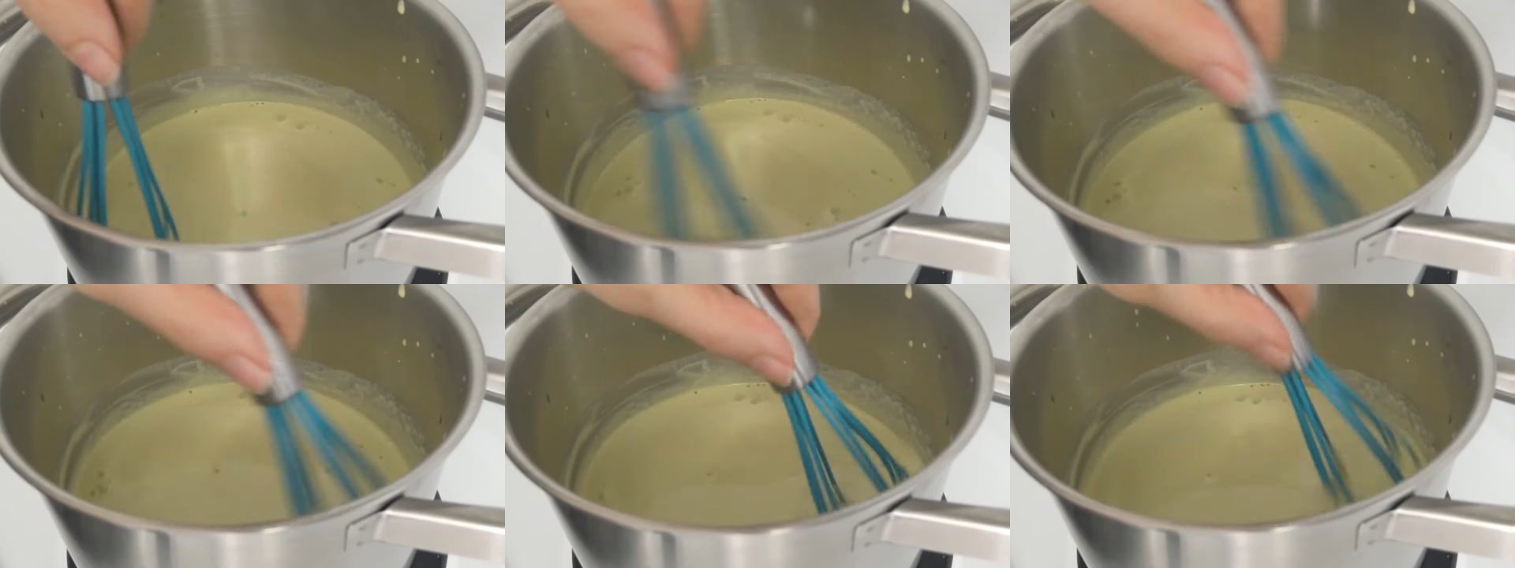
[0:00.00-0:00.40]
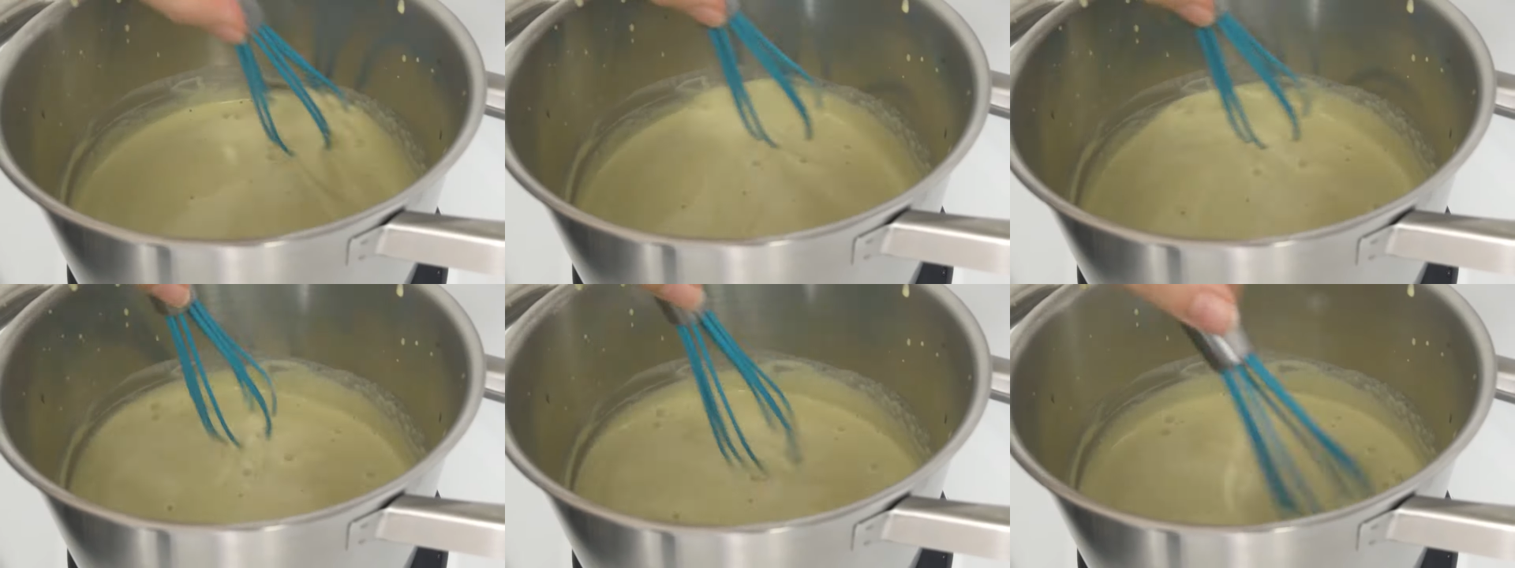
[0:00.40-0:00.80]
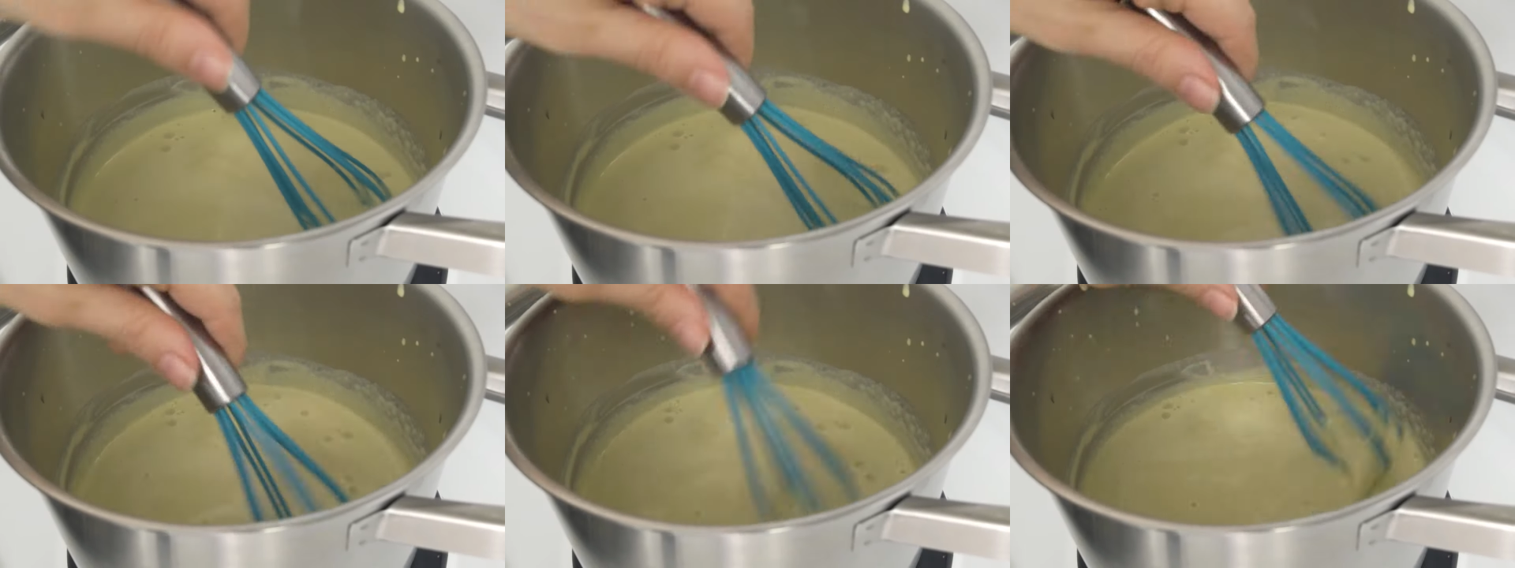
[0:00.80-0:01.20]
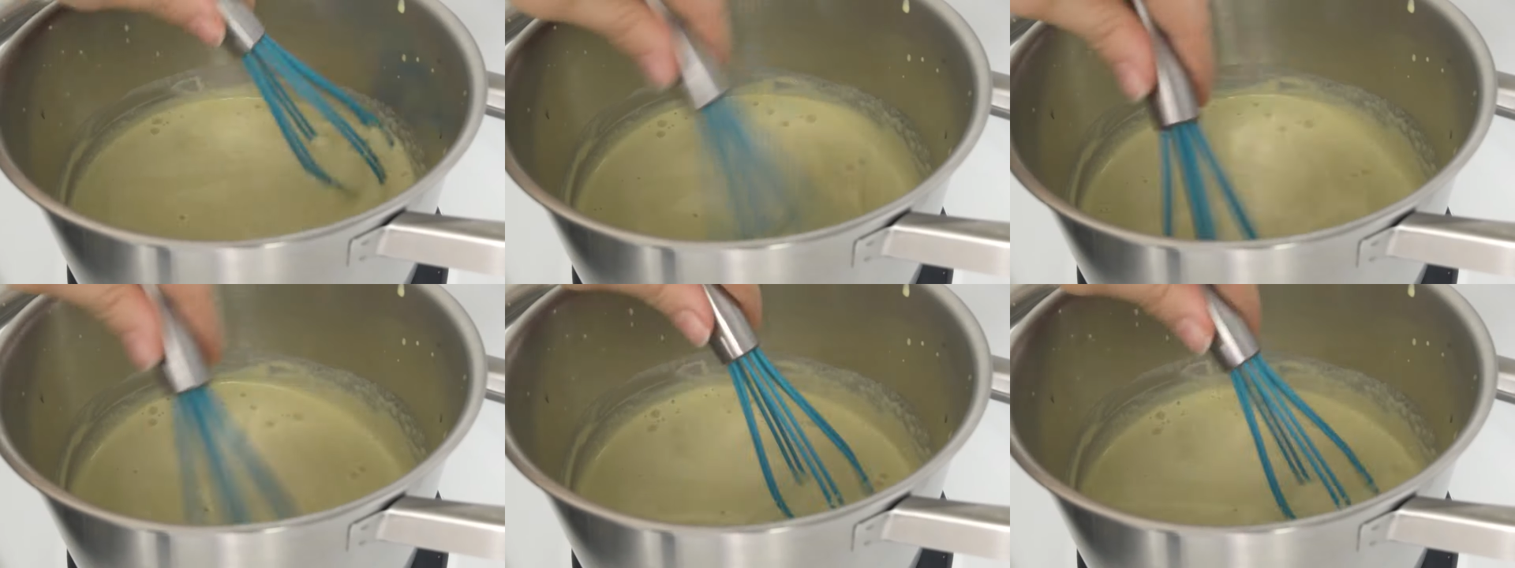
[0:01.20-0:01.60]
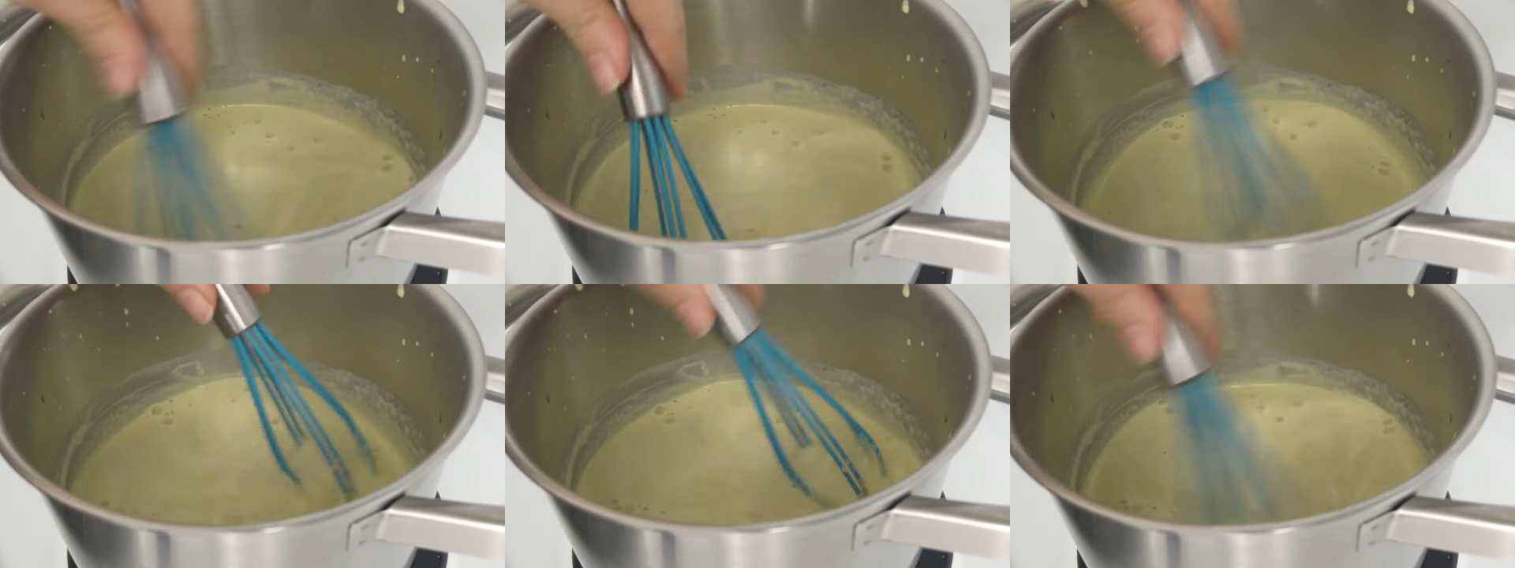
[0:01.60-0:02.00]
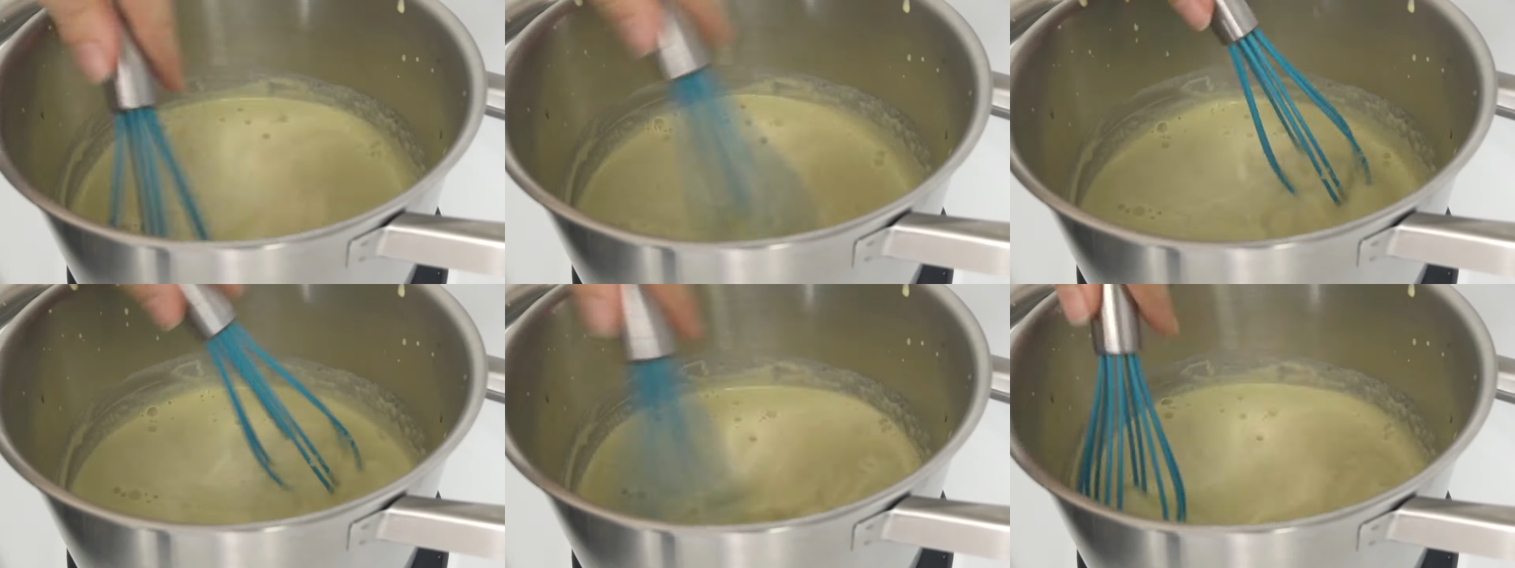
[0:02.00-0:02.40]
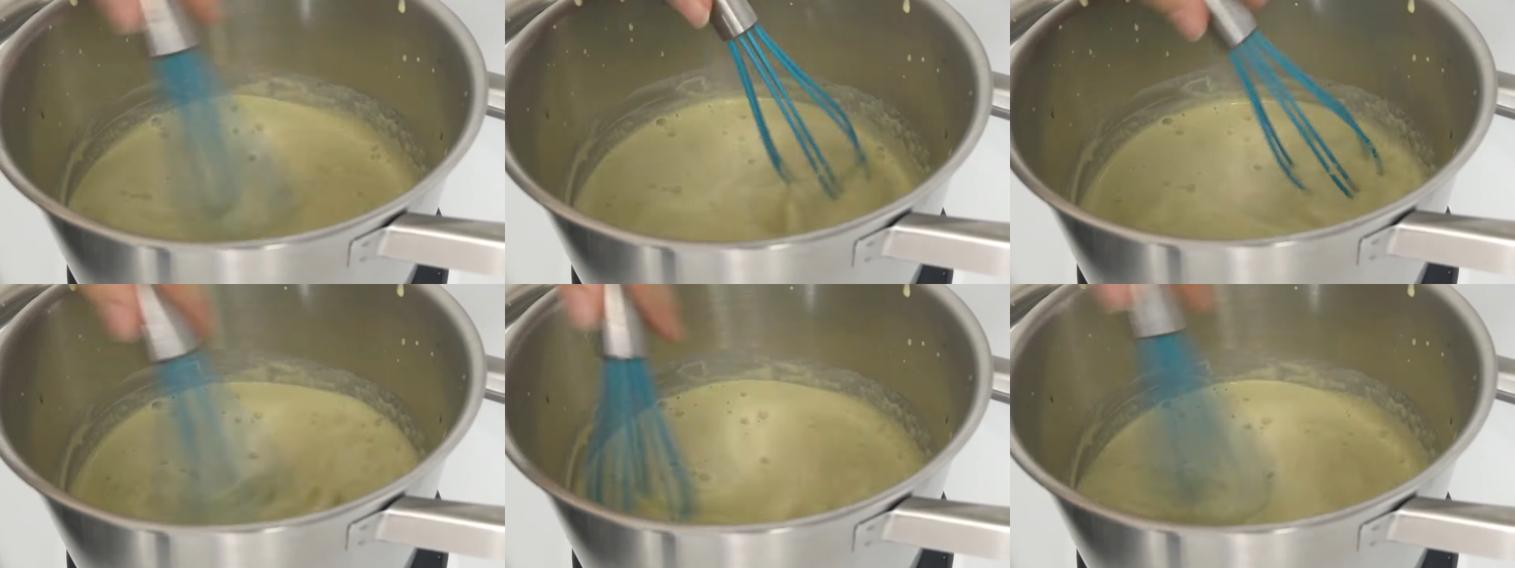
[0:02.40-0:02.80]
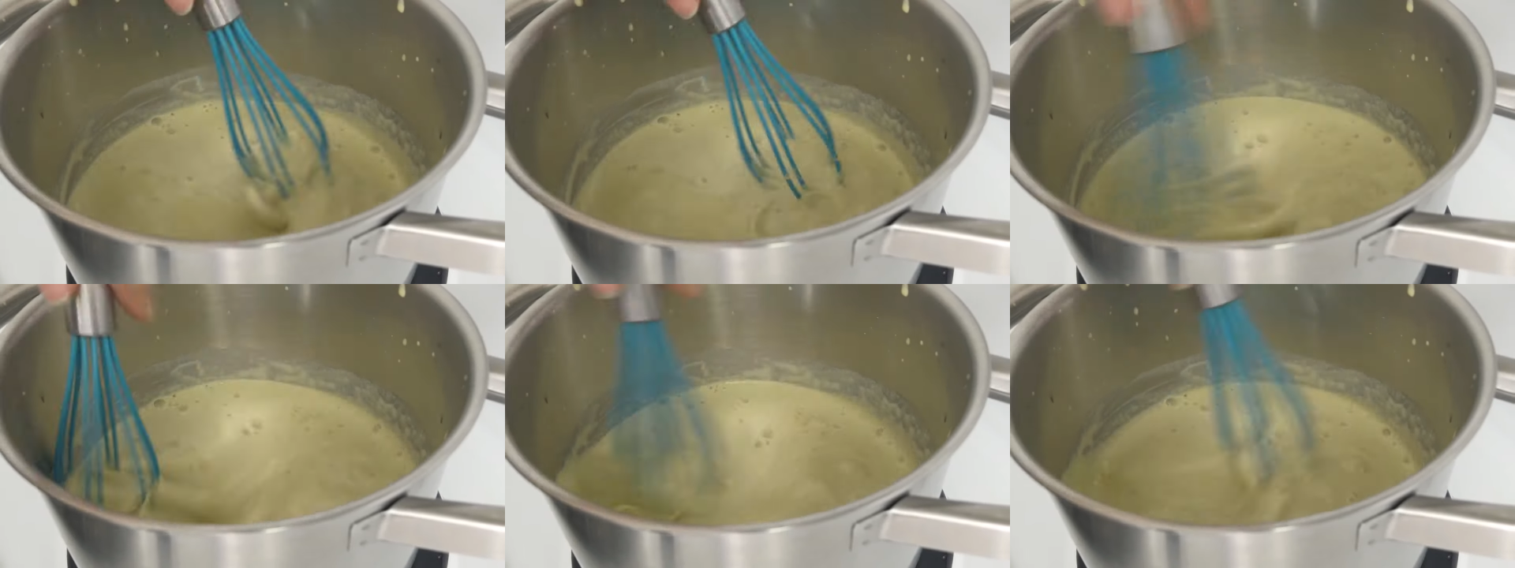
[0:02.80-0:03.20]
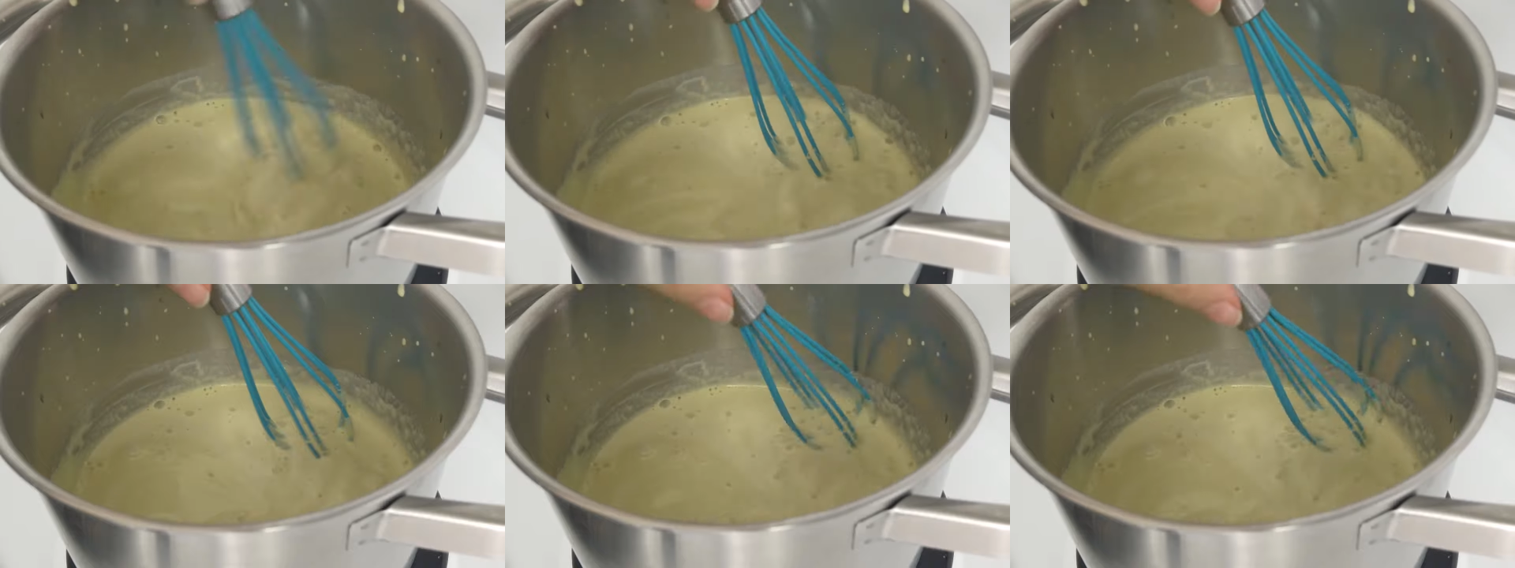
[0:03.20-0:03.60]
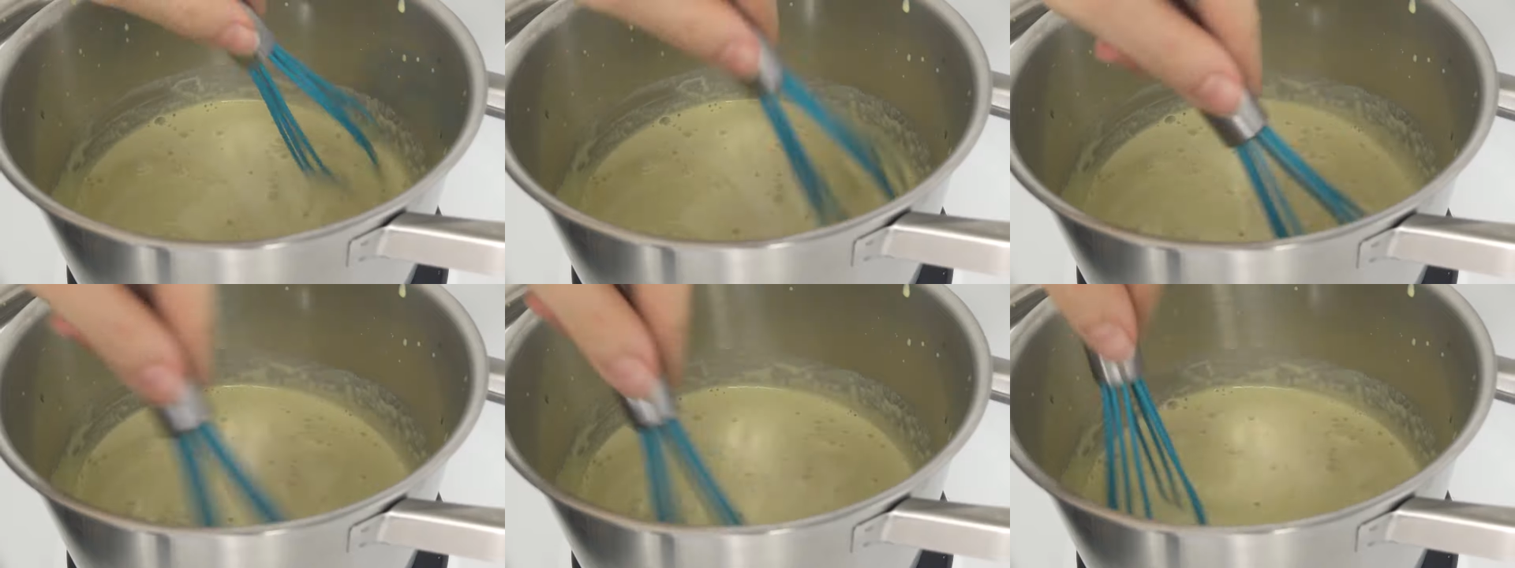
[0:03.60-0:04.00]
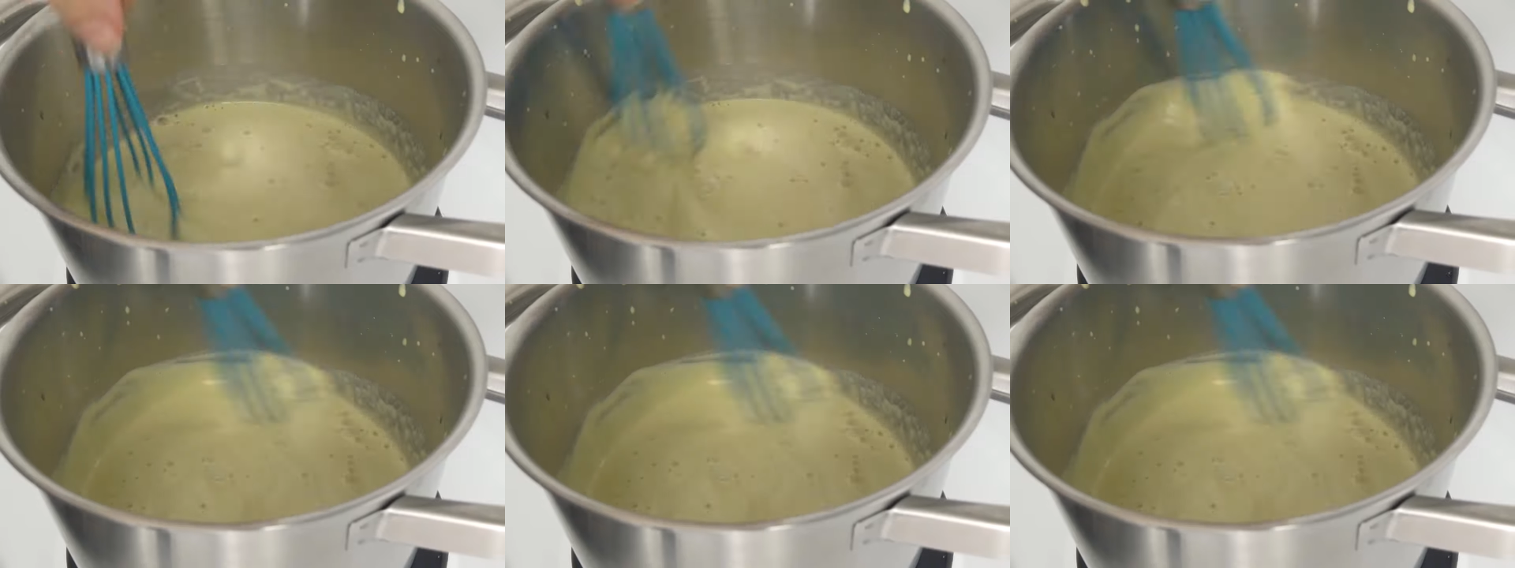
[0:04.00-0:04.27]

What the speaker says: [unreadable: no face in view]